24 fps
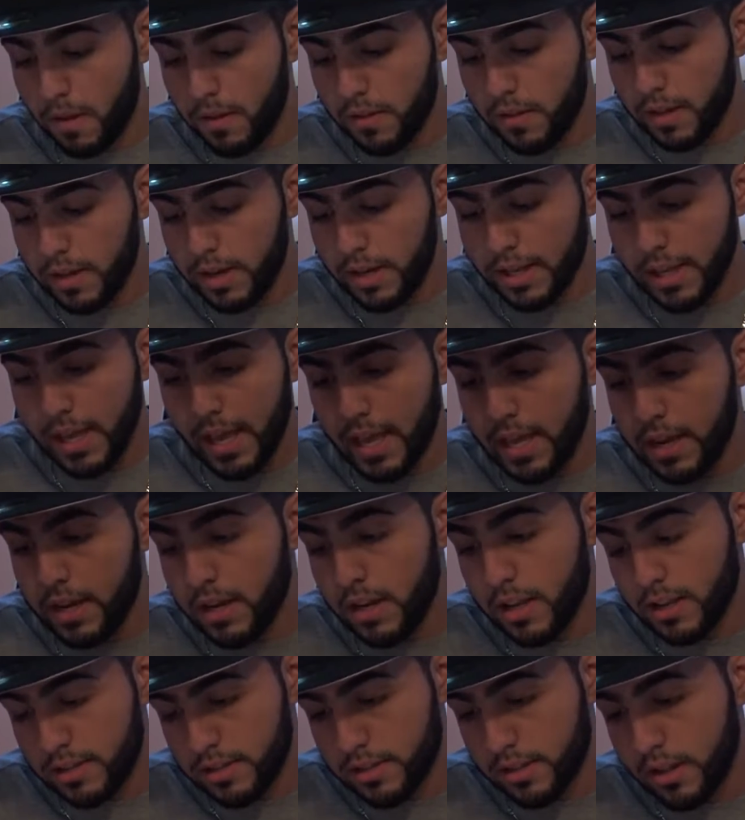then again,
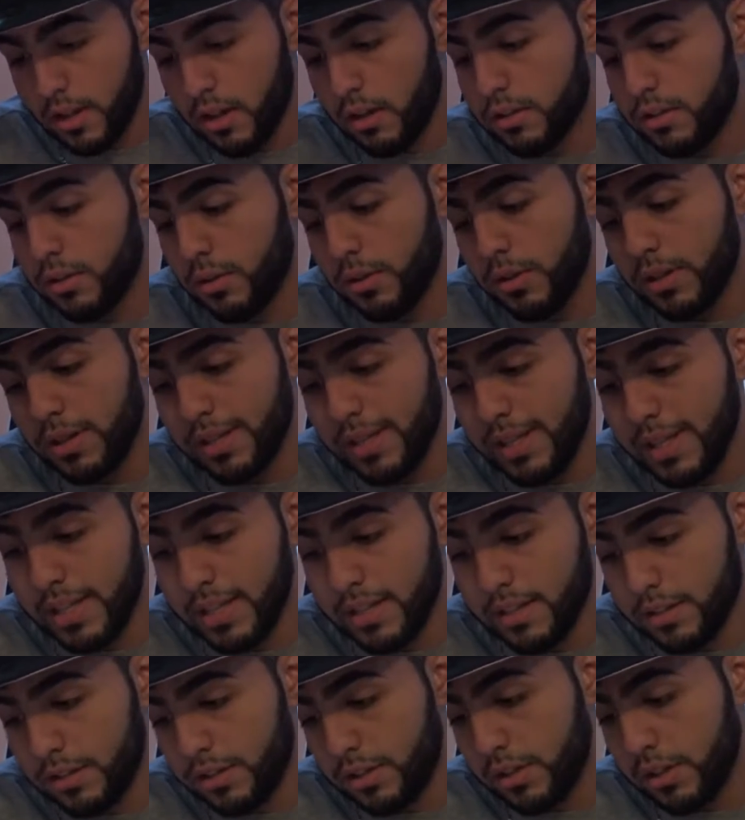it's also
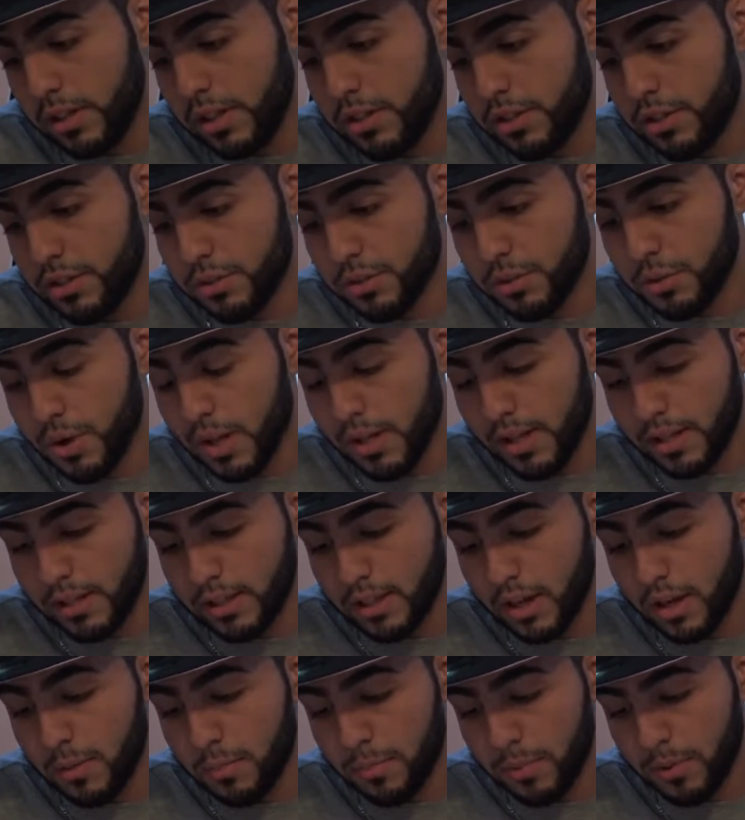clean, clean shoe. I like
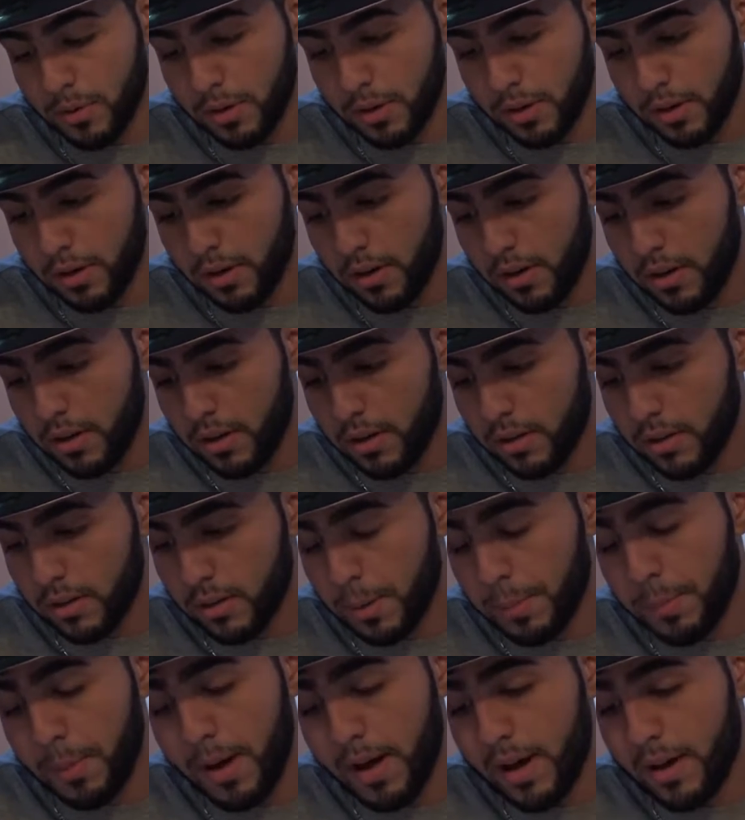the upper.
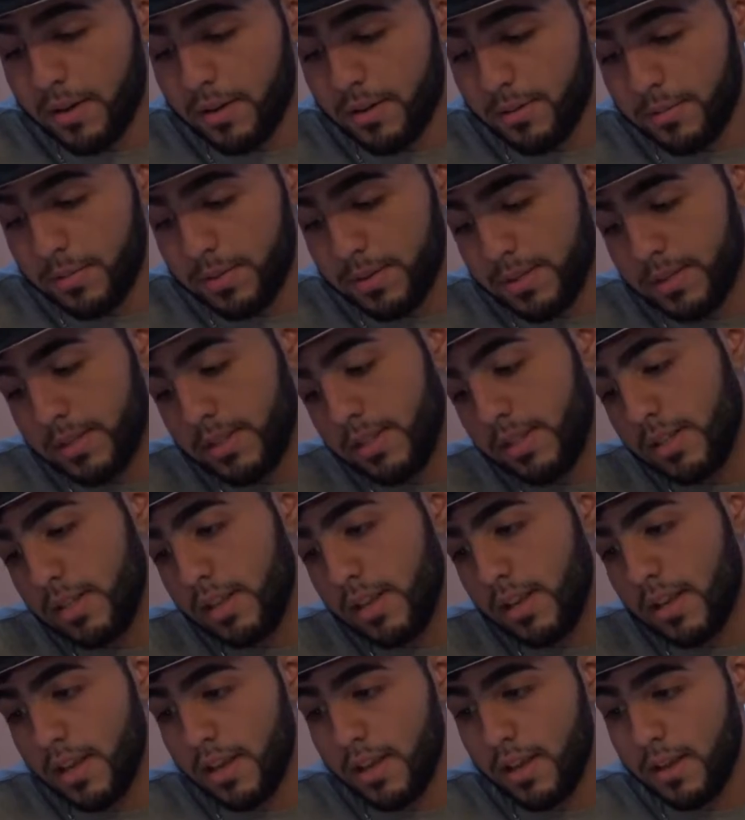The bottom is
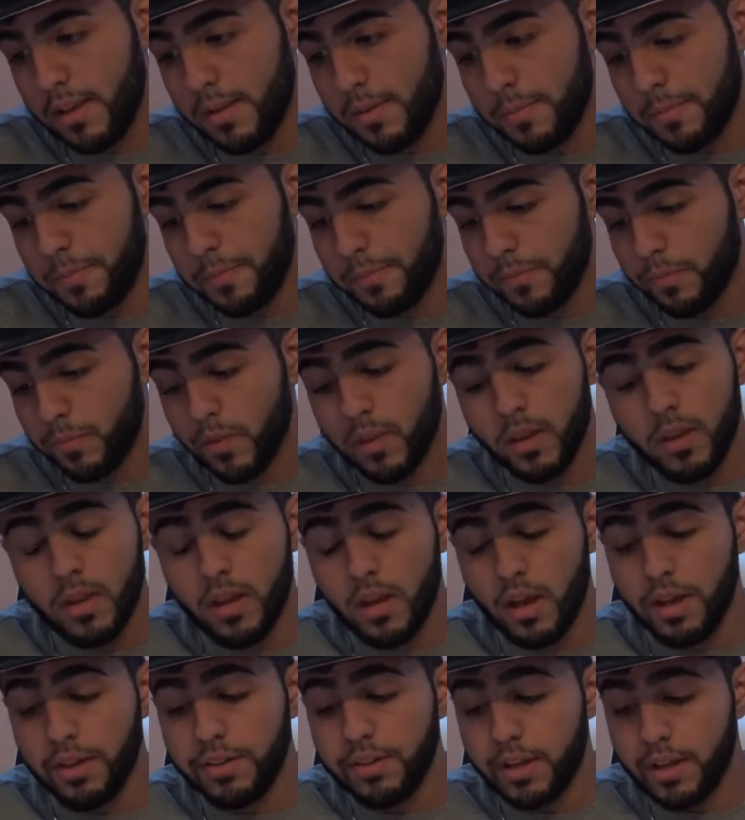eh.
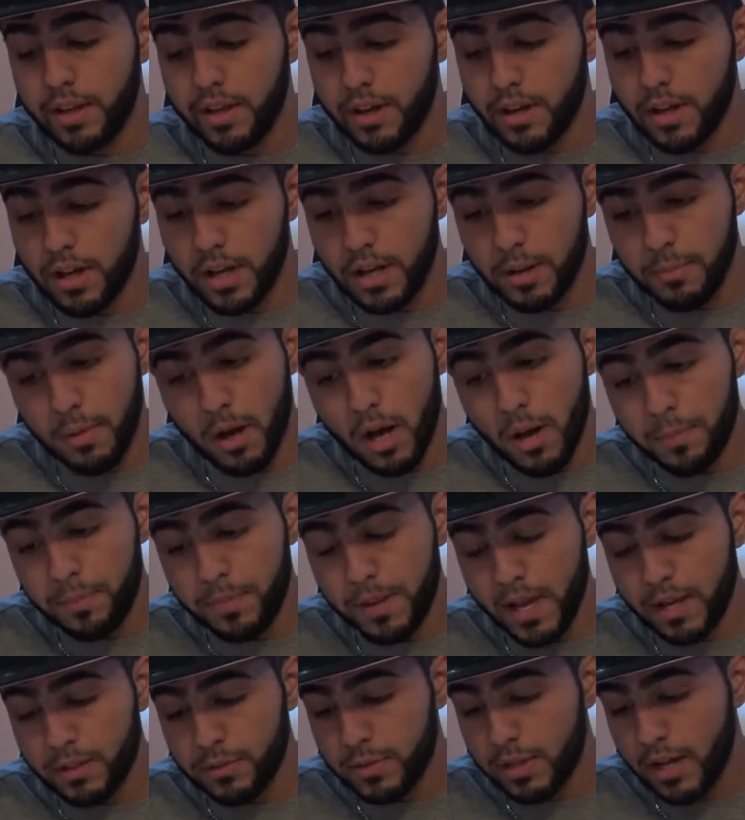And then um, up
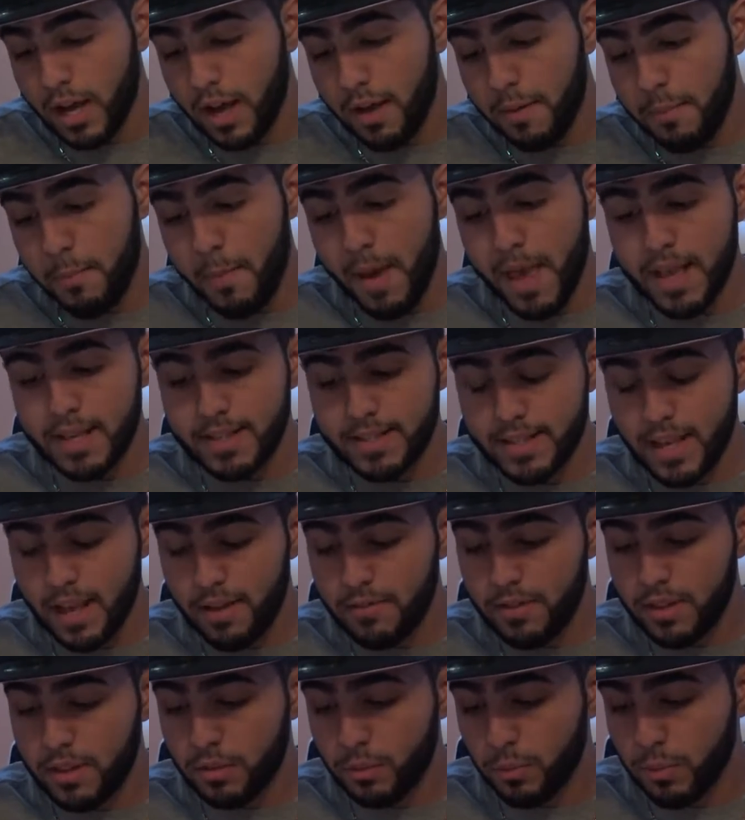next, we got May
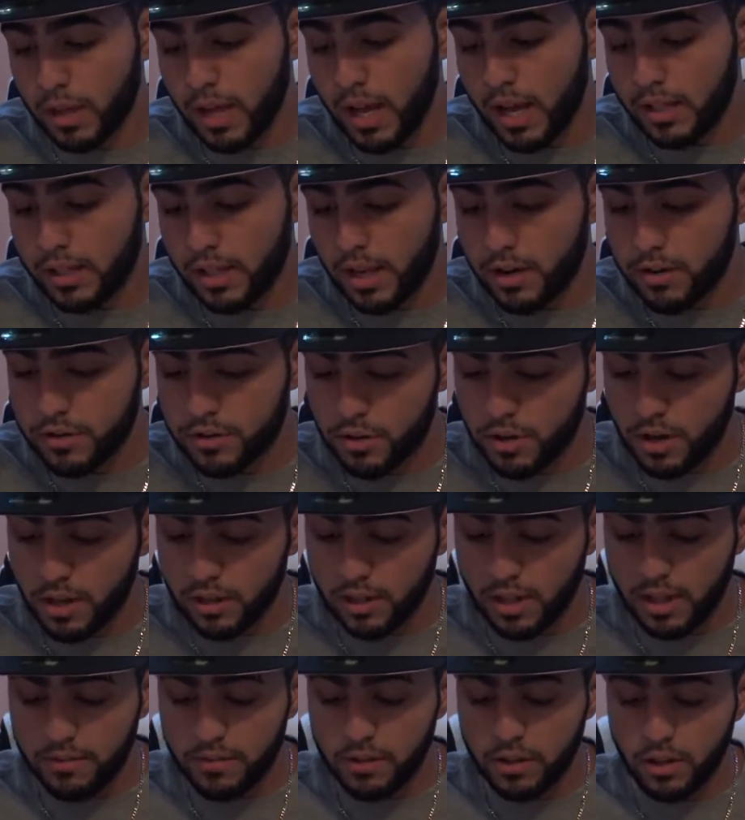7th, we got the Air Jordan
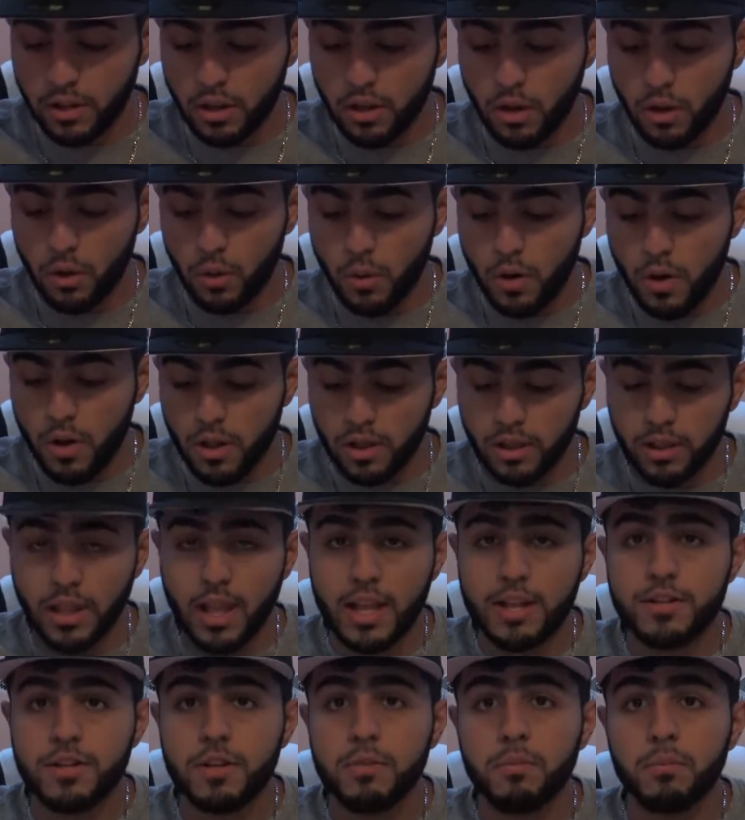11 Low
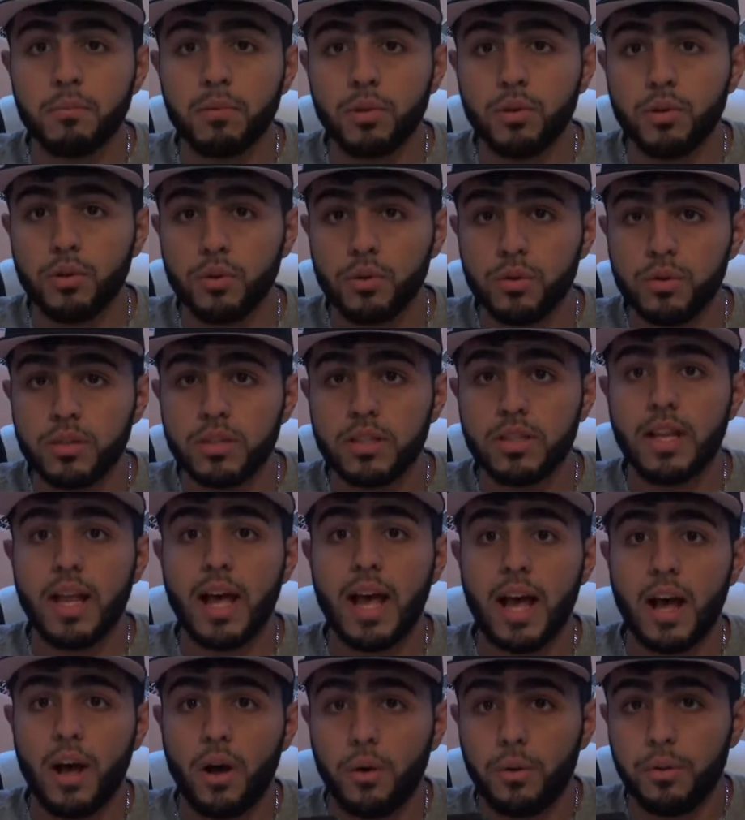Legend Blues.
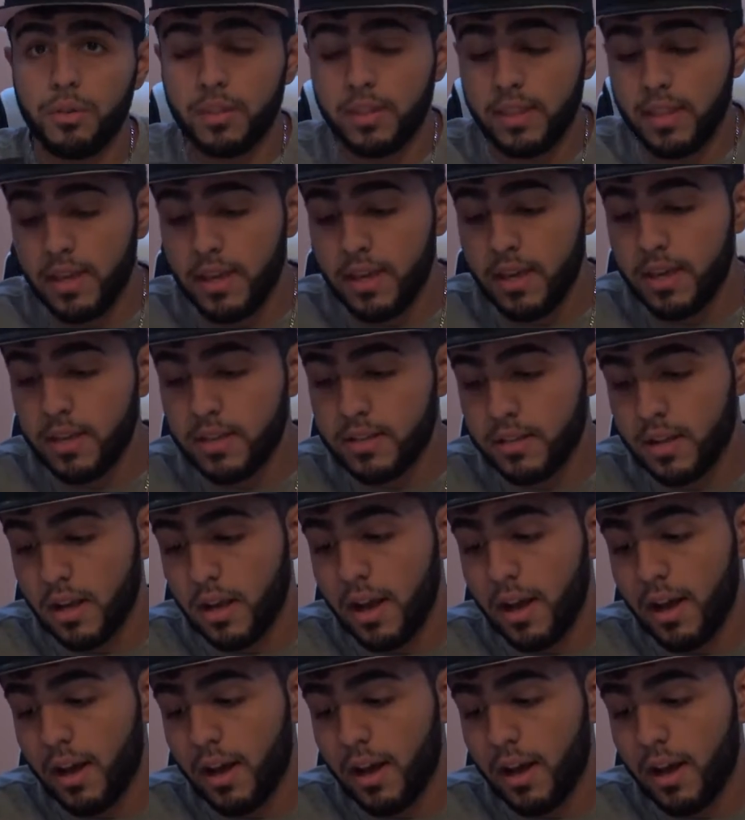Now, these